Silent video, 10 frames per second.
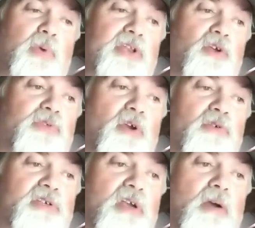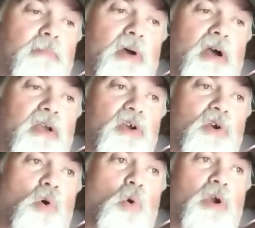We do throw some
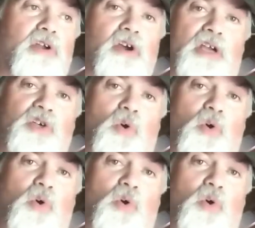corn, crushed